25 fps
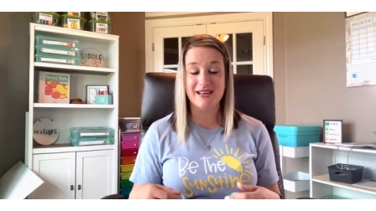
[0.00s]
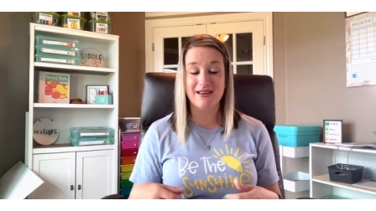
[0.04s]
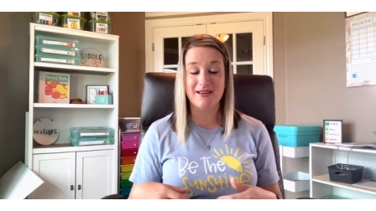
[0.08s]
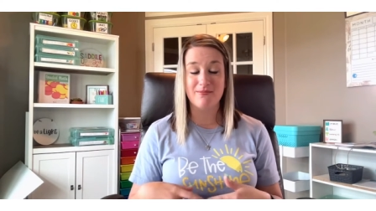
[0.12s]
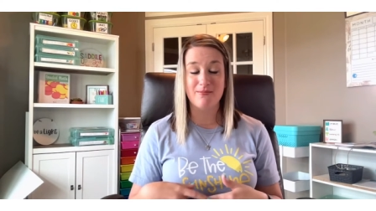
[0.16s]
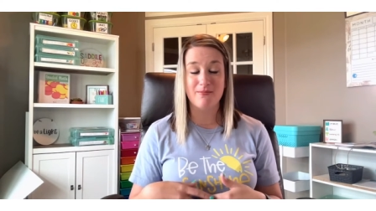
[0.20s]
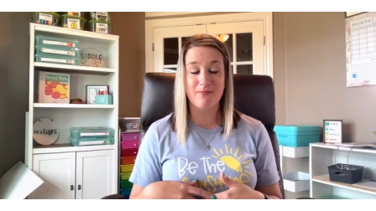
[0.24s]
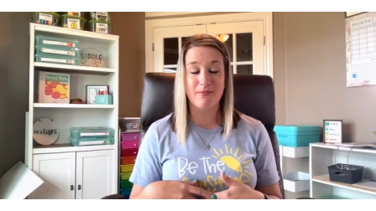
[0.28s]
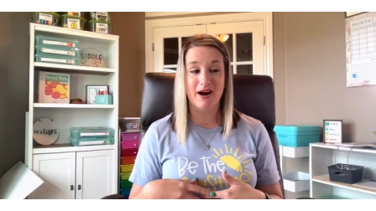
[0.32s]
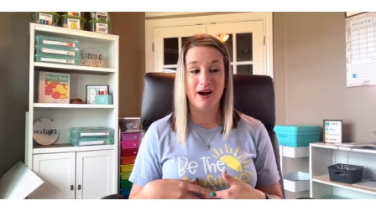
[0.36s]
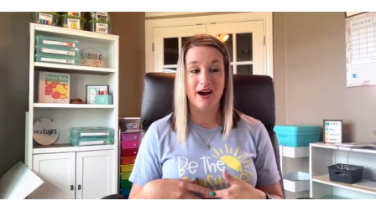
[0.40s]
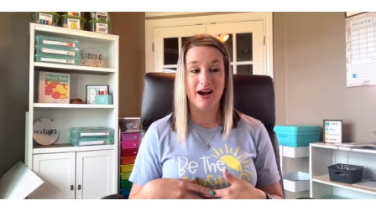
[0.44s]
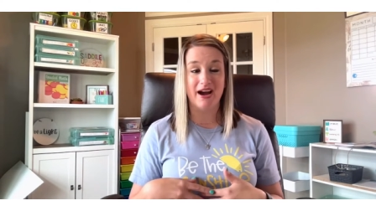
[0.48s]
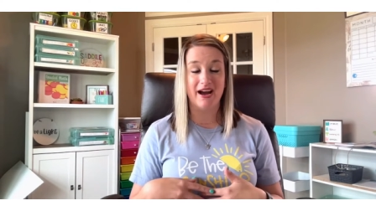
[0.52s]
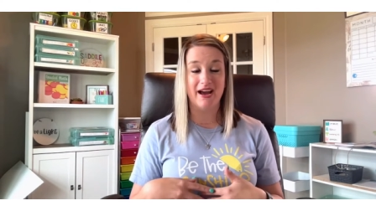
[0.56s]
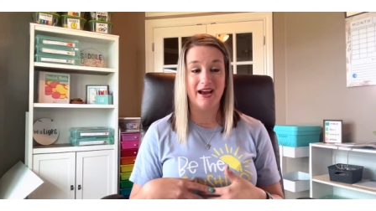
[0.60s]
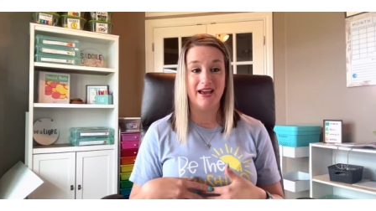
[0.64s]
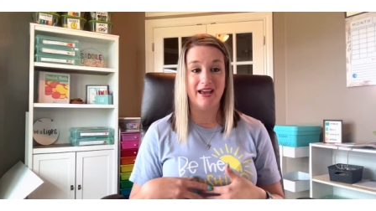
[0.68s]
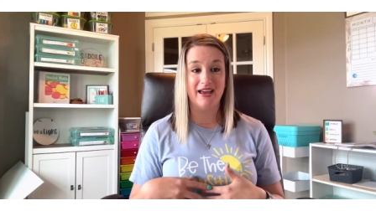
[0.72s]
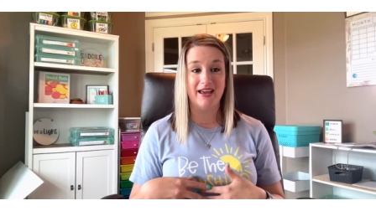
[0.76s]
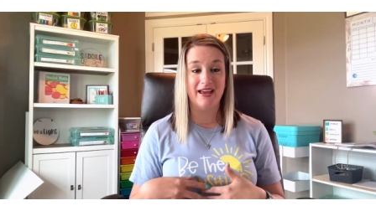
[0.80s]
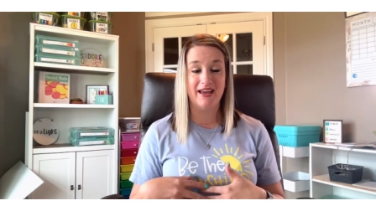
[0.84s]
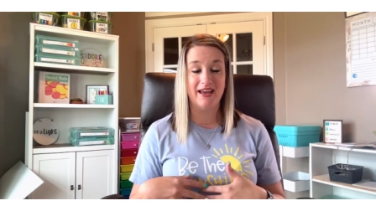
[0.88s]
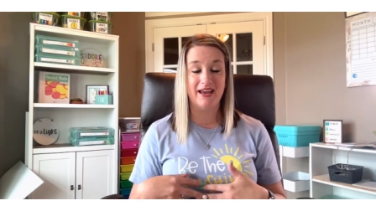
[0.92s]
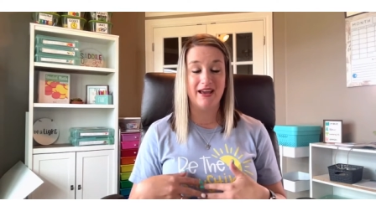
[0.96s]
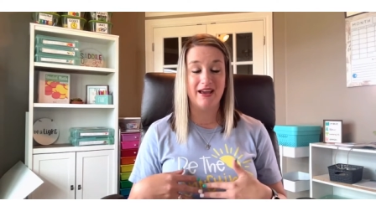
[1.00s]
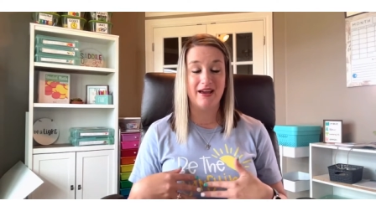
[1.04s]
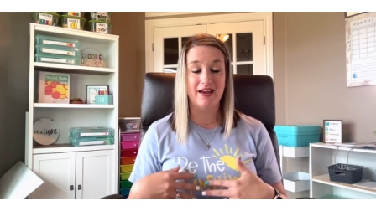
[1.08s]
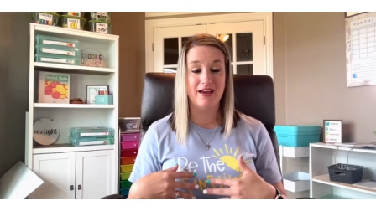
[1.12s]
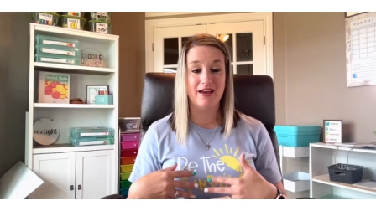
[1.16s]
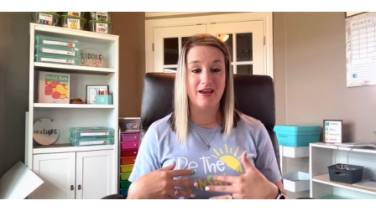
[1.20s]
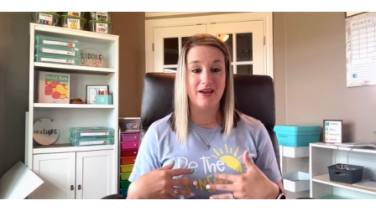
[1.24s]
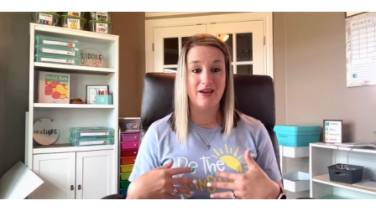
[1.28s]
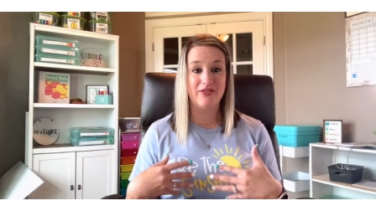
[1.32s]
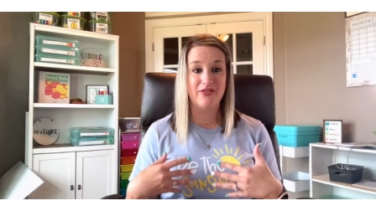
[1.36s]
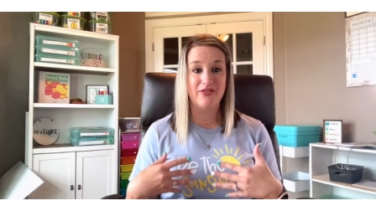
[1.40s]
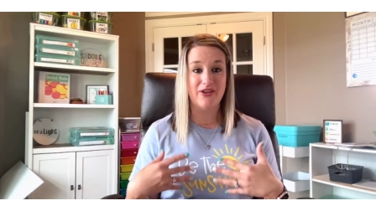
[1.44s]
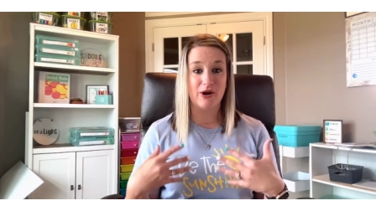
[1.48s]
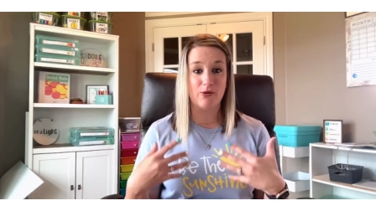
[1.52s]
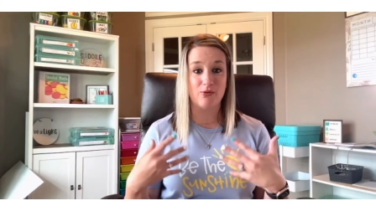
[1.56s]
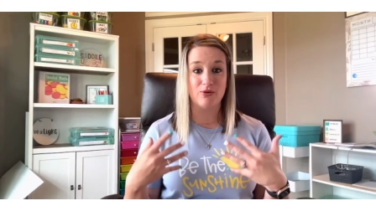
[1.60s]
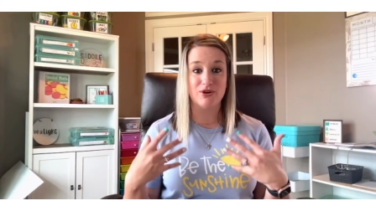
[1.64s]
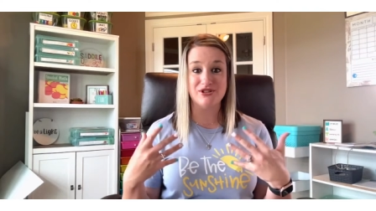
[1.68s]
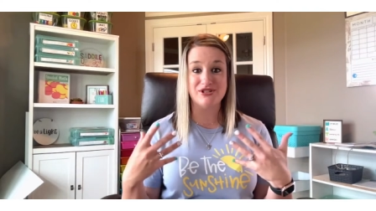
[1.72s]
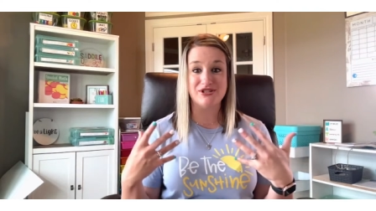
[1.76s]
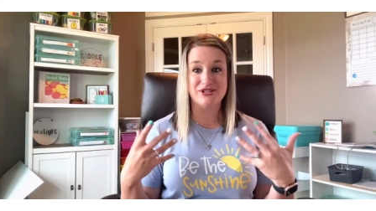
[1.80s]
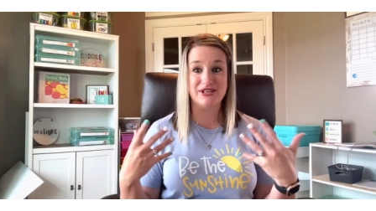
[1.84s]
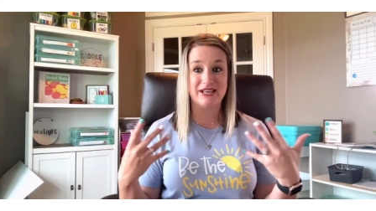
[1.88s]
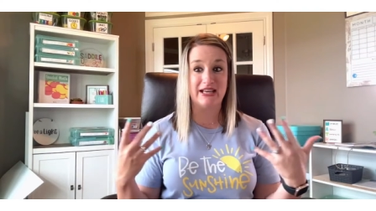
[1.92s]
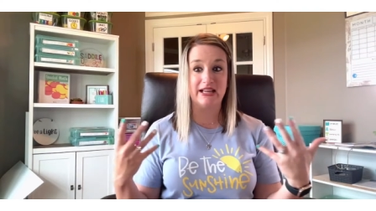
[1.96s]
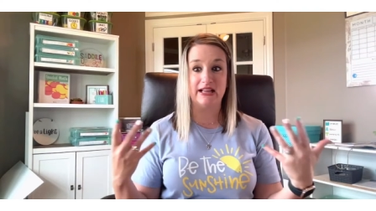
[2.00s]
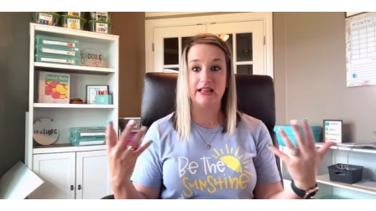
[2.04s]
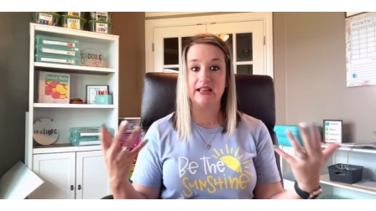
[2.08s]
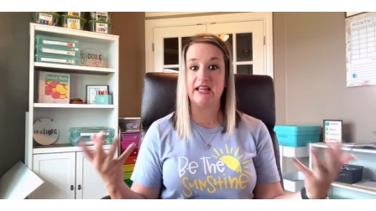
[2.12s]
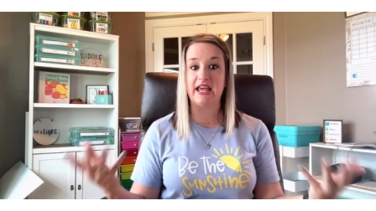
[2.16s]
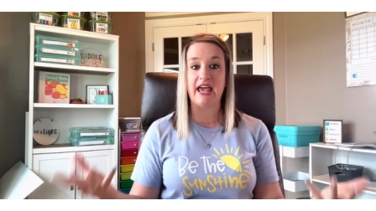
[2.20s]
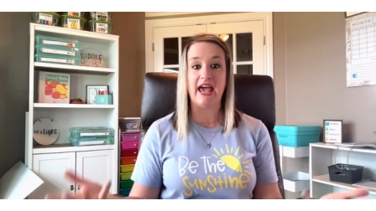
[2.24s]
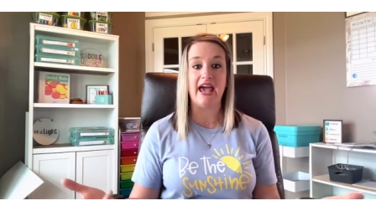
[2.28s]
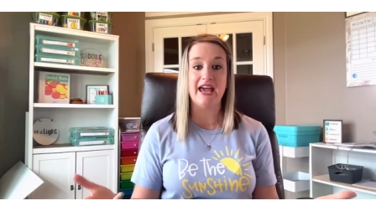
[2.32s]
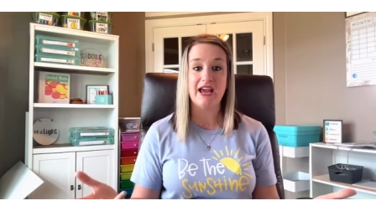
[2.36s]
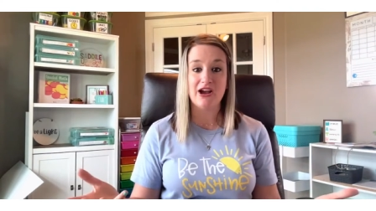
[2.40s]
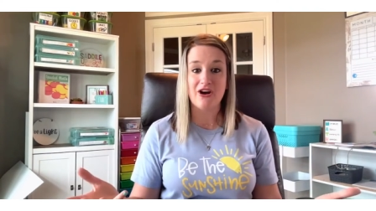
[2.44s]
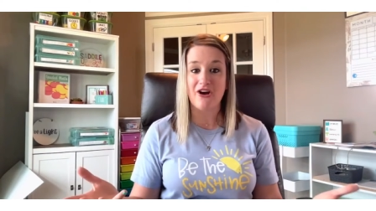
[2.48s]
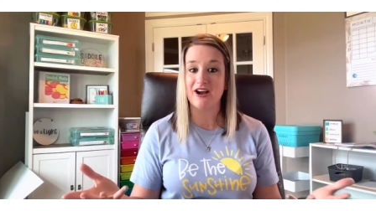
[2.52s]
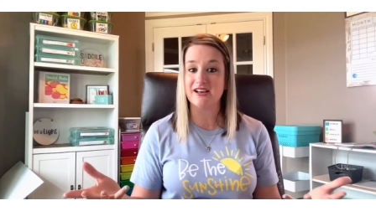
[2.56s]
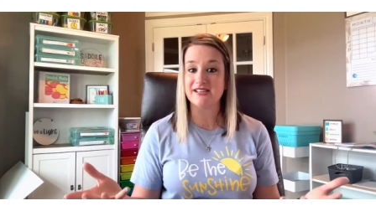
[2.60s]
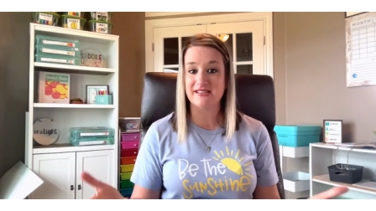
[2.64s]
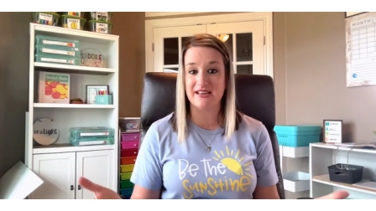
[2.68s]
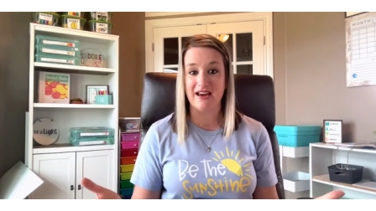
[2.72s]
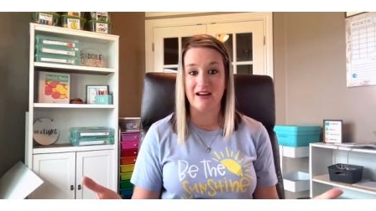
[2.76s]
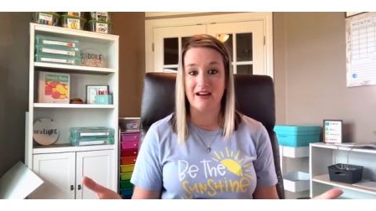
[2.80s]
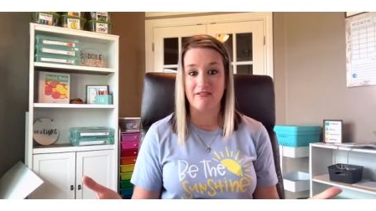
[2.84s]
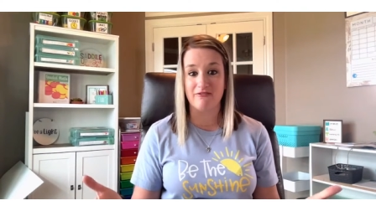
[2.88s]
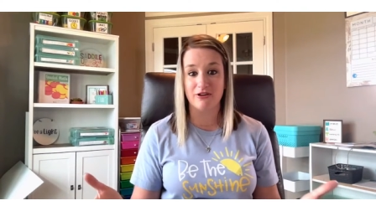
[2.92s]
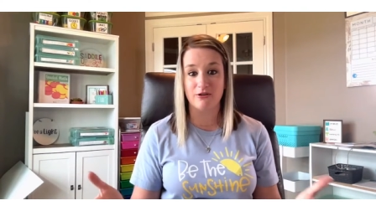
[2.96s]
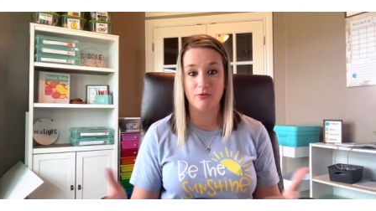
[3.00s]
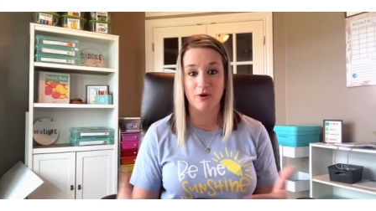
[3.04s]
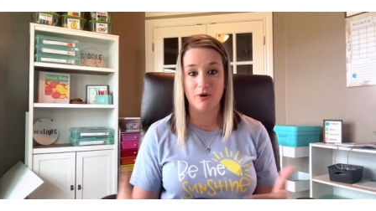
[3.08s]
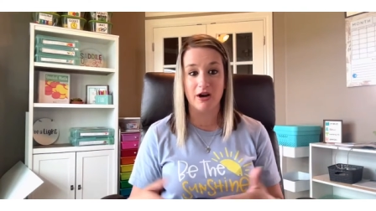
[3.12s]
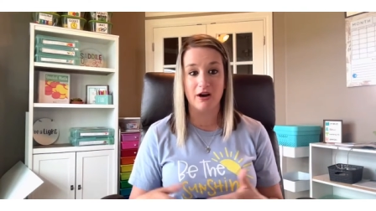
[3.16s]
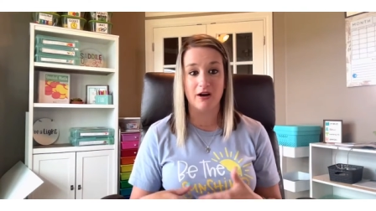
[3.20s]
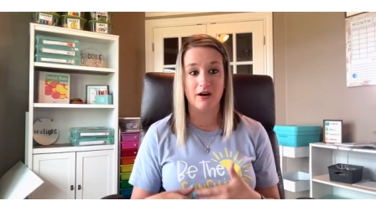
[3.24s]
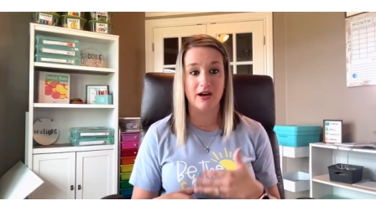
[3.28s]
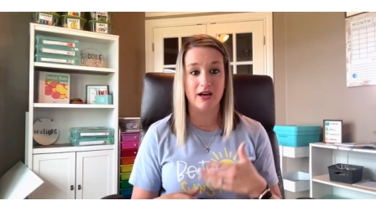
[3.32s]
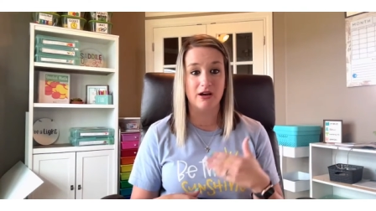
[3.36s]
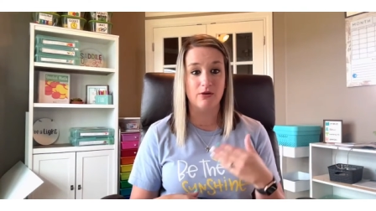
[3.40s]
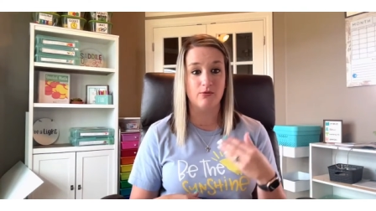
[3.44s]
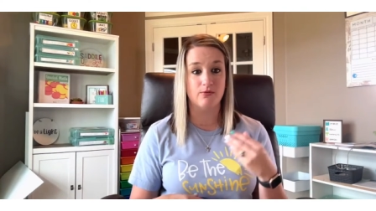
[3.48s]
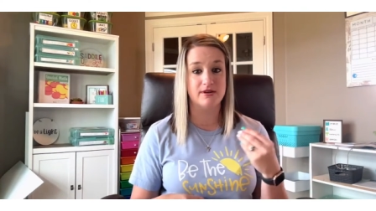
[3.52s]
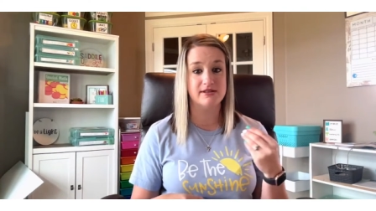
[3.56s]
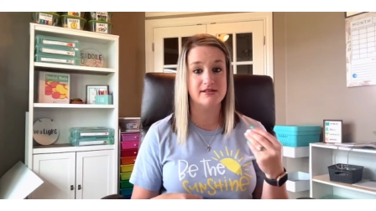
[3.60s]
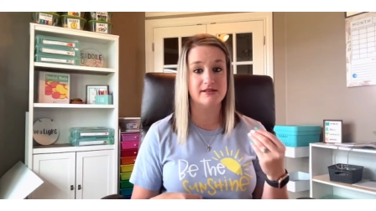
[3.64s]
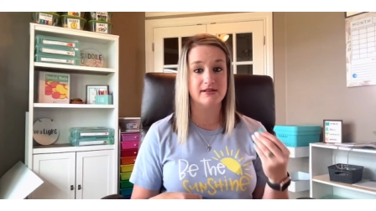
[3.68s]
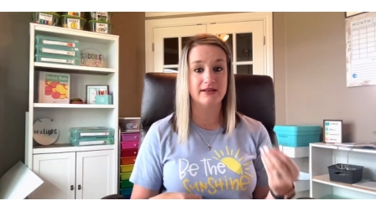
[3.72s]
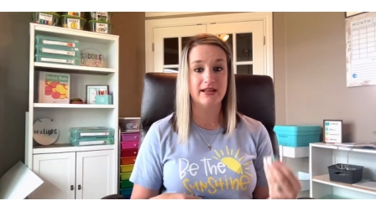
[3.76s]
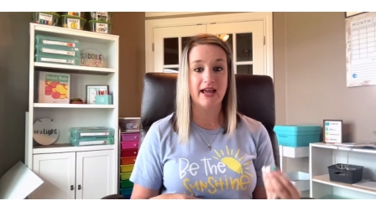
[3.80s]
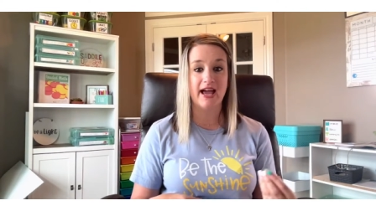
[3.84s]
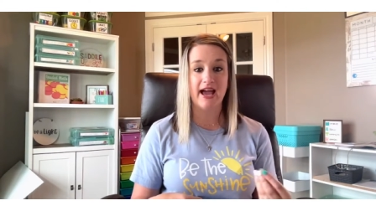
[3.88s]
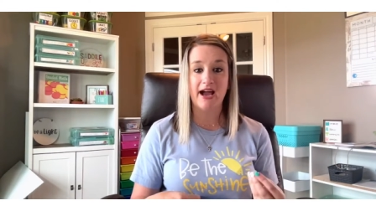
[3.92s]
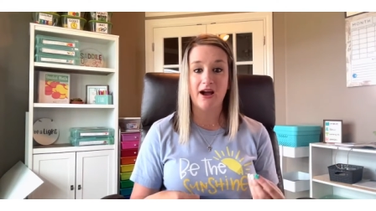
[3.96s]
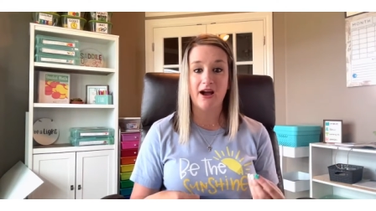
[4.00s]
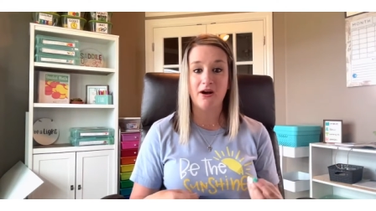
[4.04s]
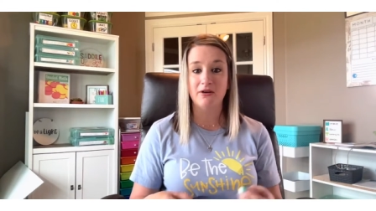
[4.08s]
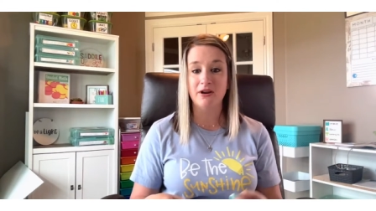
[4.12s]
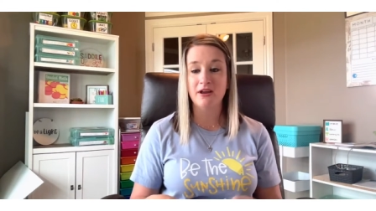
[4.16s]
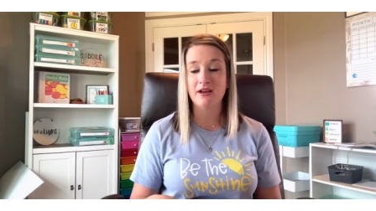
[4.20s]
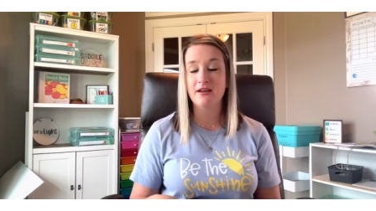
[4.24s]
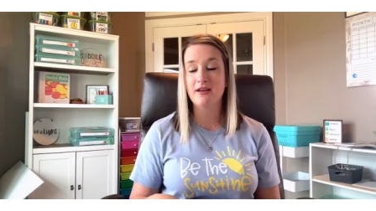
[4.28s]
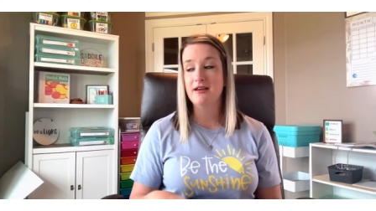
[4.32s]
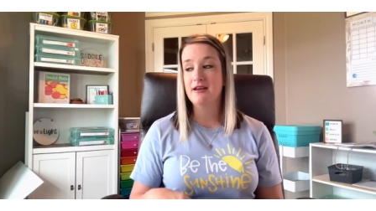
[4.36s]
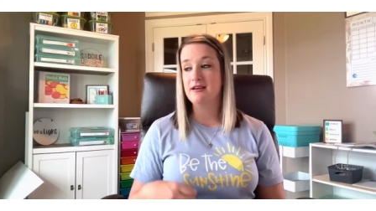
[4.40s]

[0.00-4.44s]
My there was chaos everywhere. It was loud.